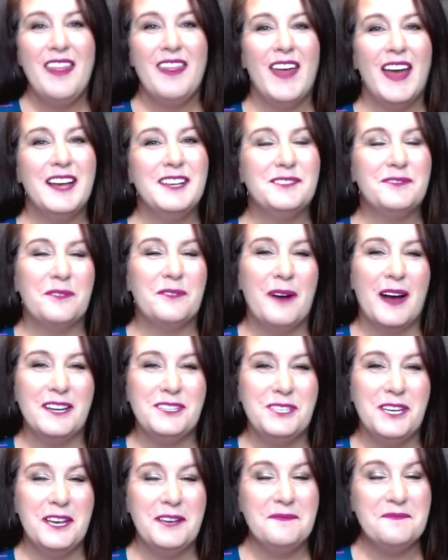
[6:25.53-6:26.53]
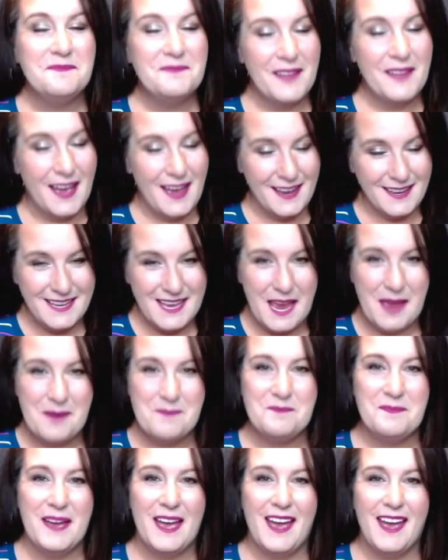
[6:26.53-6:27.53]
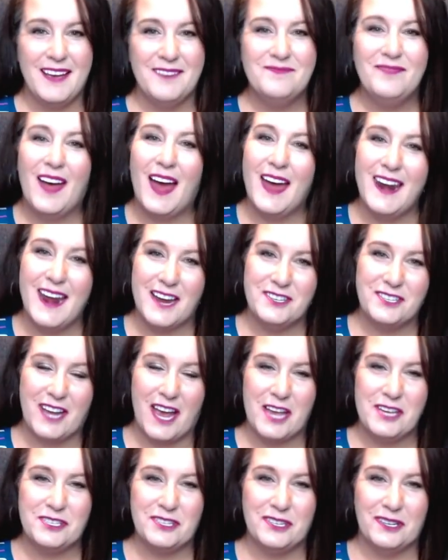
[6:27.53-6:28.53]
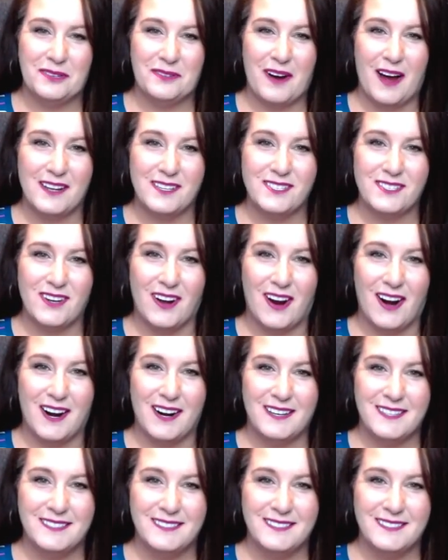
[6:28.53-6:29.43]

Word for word: Thanks for watching and keep being an educational rock star.